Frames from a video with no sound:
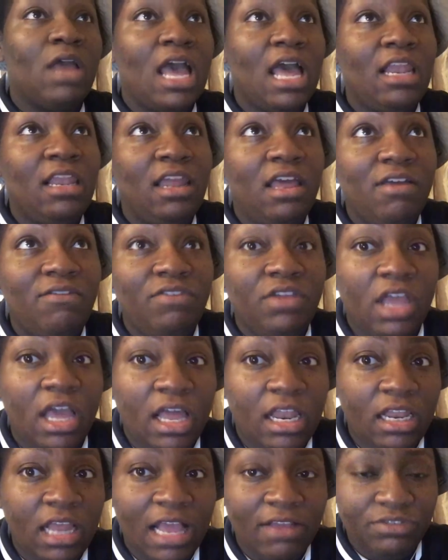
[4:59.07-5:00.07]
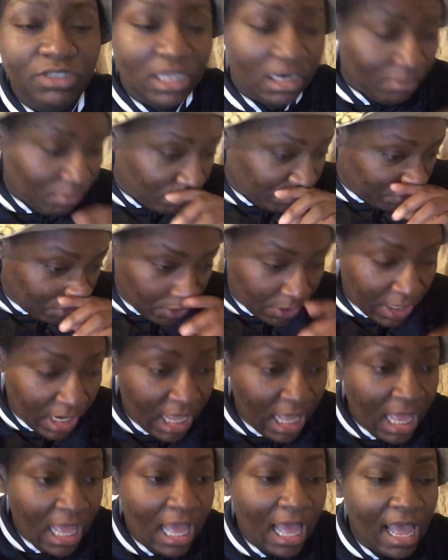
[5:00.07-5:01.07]
I love it. I, I've said it before.
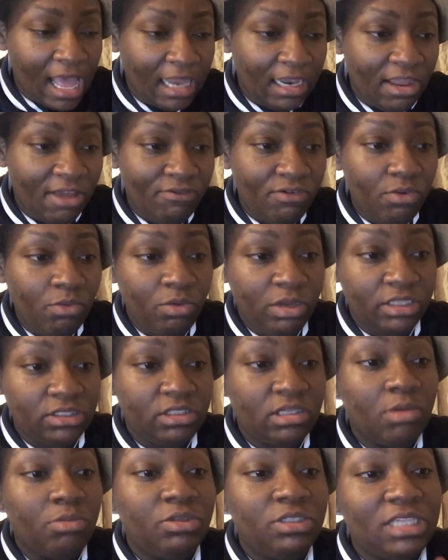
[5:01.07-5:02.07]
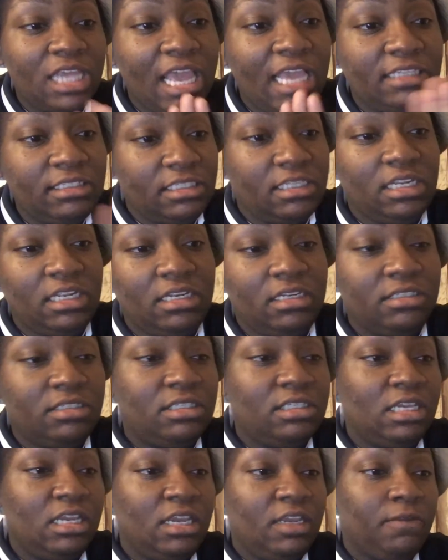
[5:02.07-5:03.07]
I love it when someone's exiting a
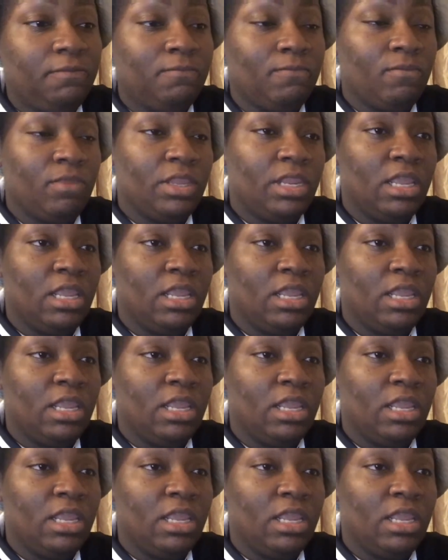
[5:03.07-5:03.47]
scene